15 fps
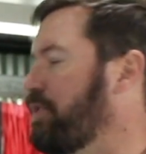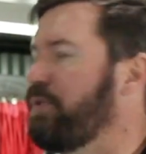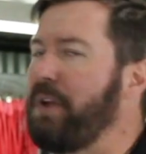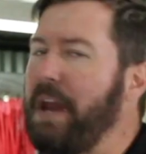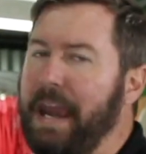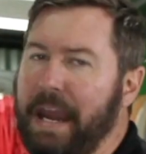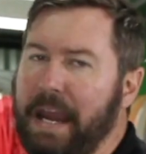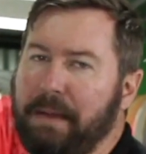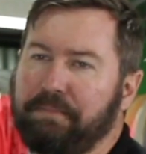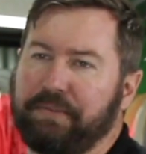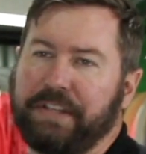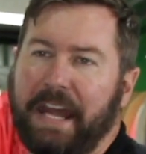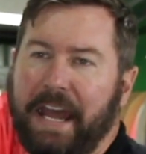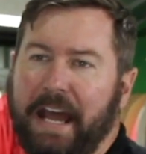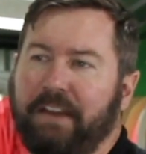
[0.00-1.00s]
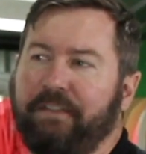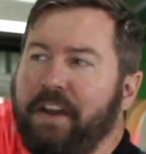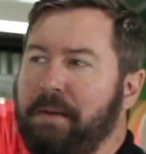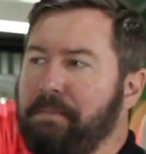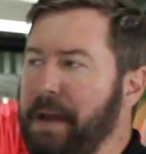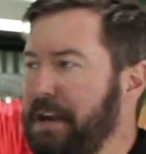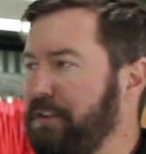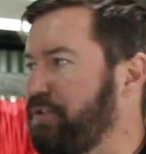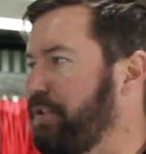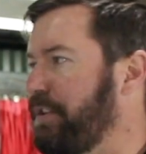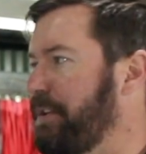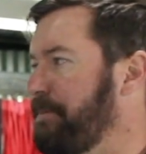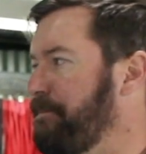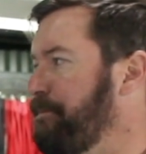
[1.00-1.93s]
to amps out of our battery.